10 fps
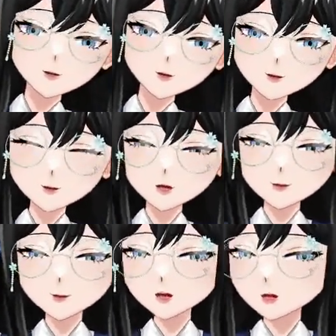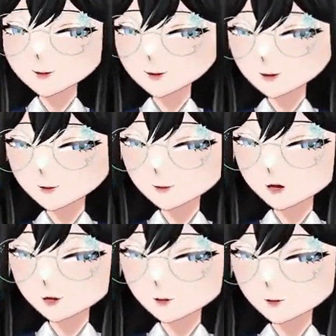the different things can come
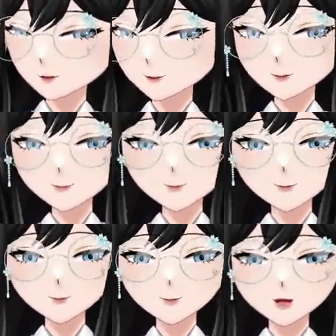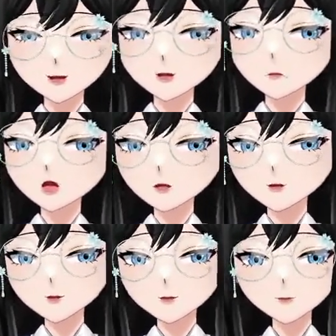in, and then boom,
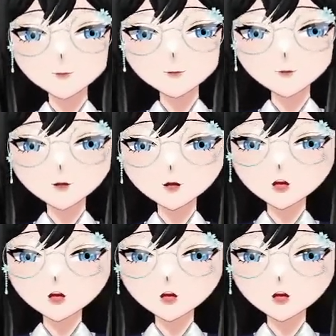you can